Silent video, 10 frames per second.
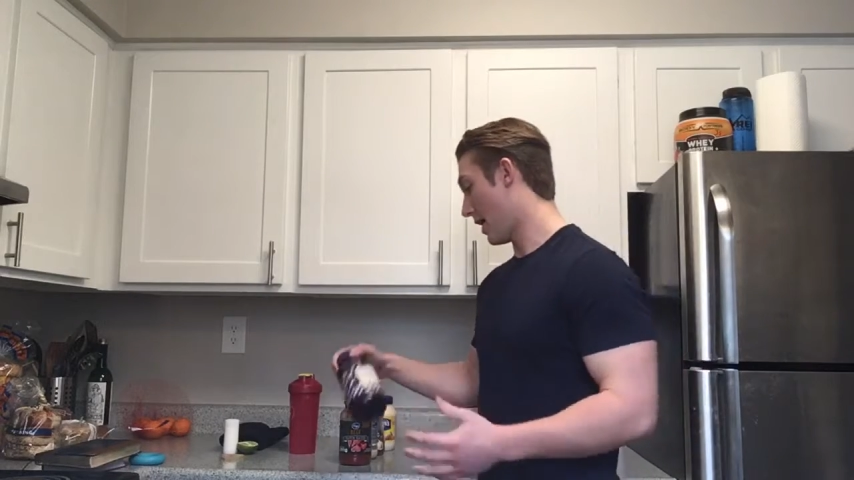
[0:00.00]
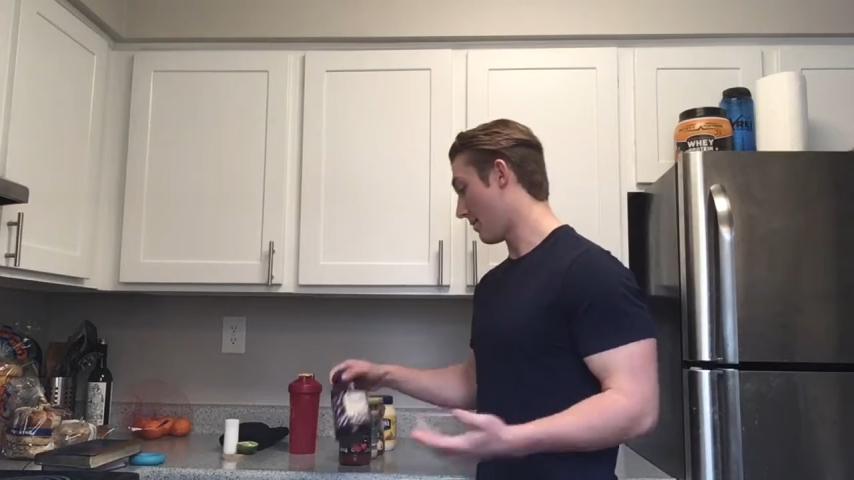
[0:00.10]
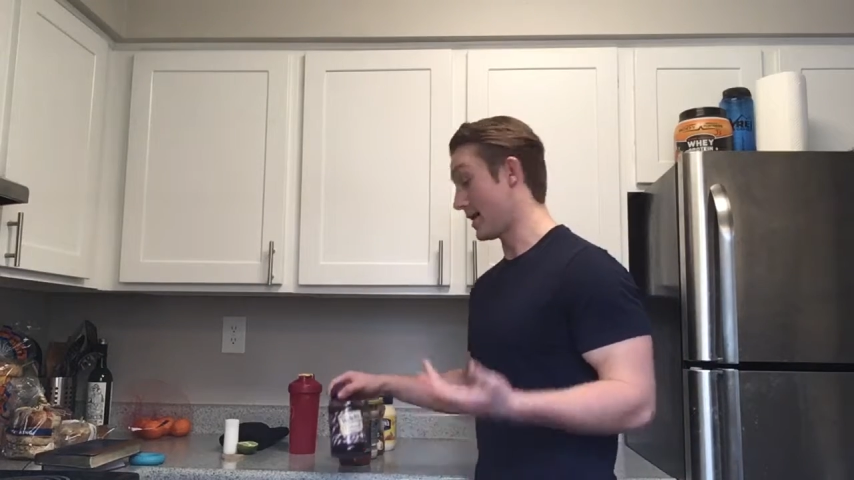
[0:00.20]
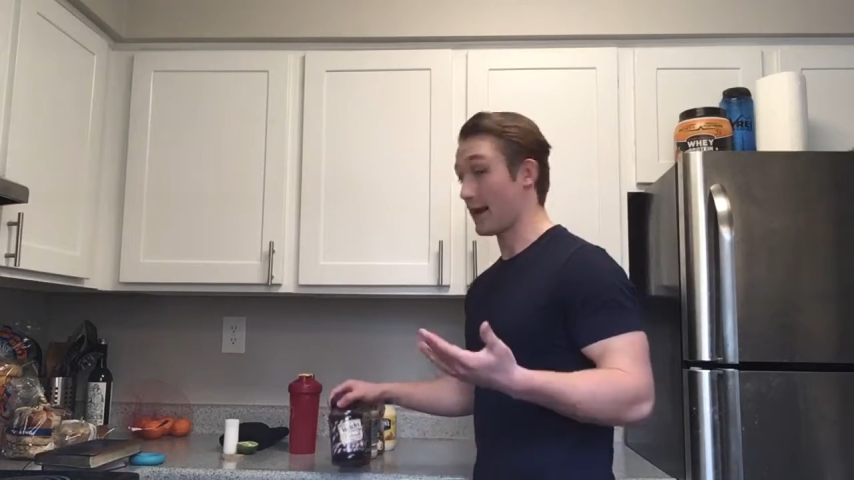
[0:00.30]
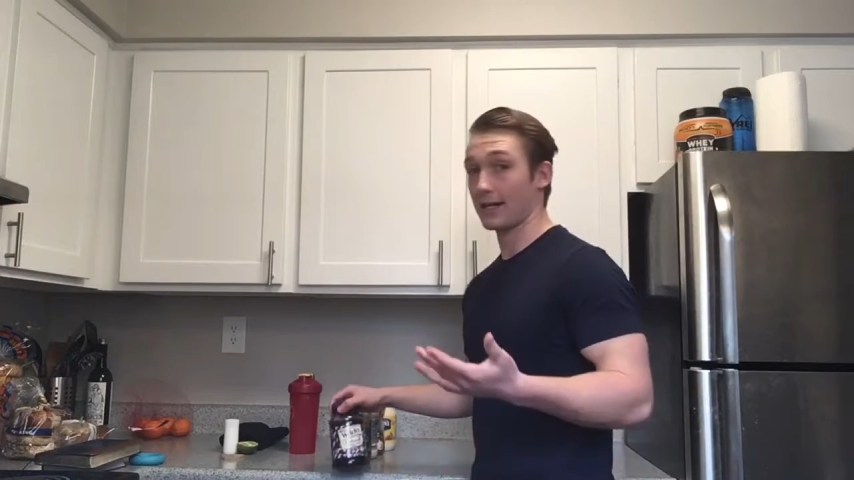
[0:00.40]

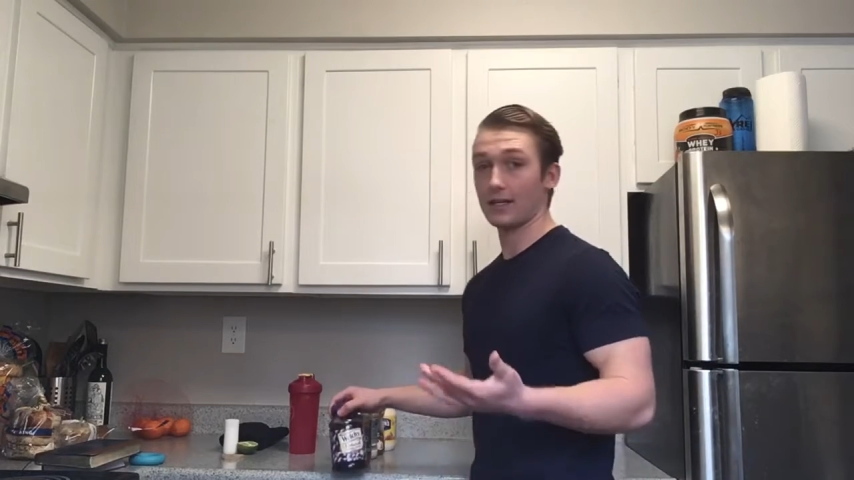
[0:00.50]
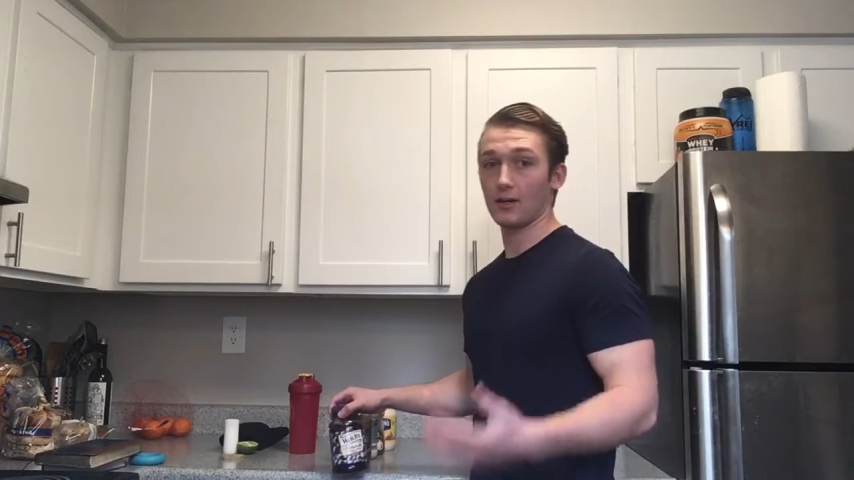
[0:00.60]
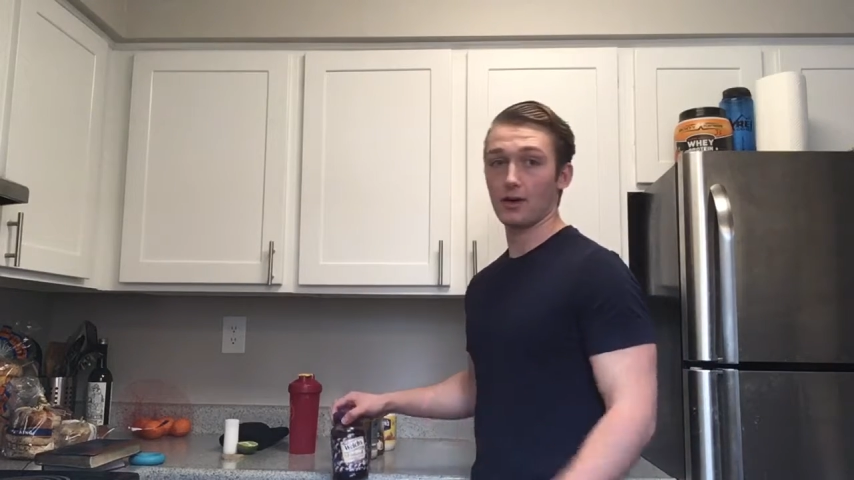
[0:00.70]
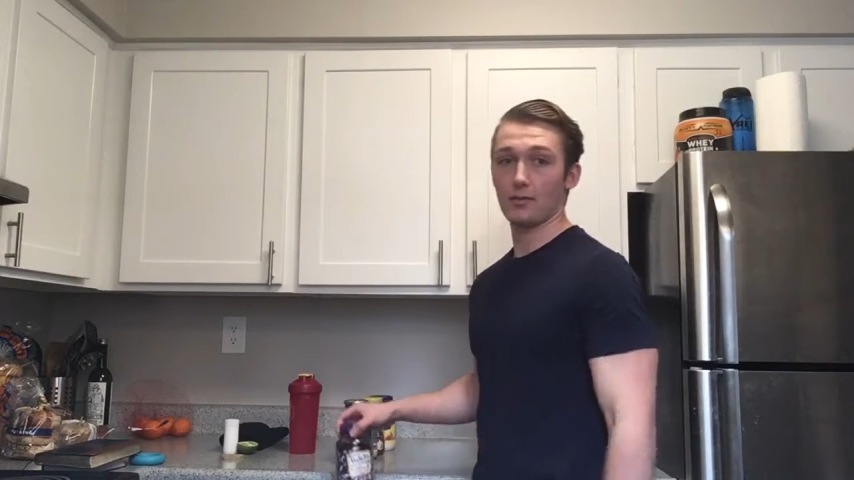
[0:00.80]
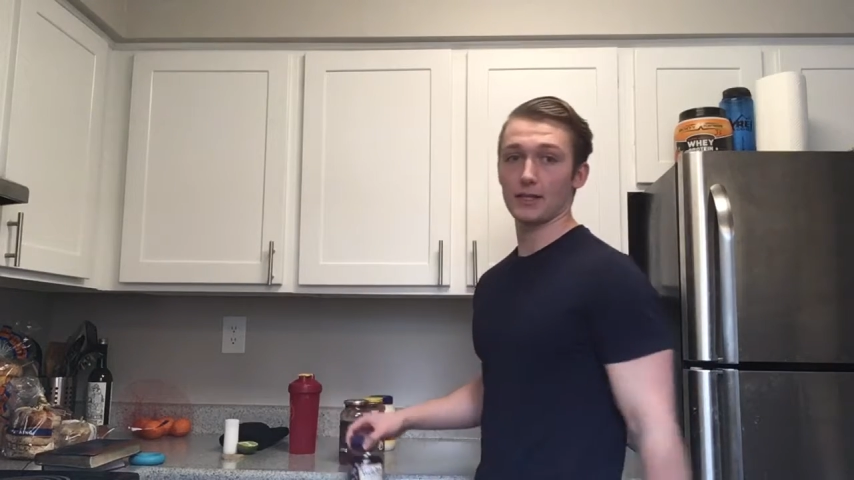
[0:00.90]
I mean, I can
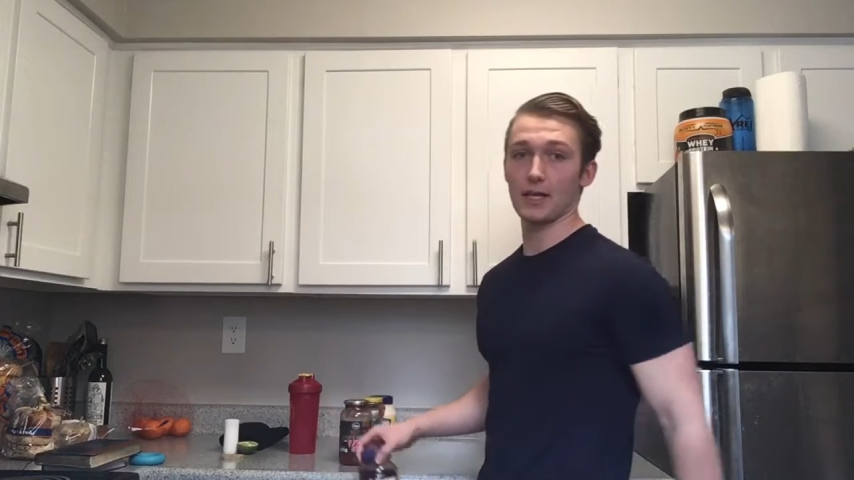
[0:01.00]
do it, but